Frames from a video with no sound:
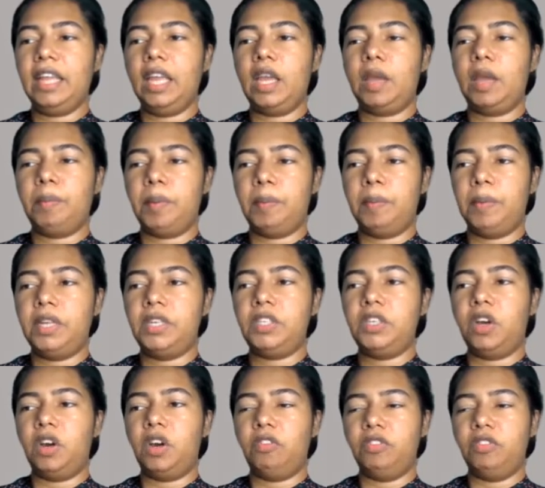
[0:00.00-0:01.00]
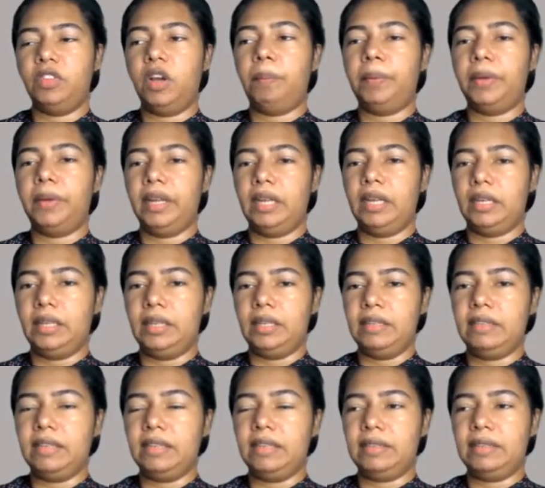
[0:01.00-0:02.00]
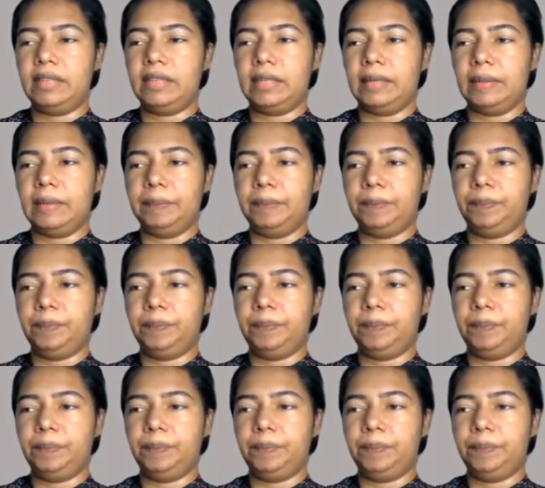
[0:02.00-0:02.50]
capability of the operating system.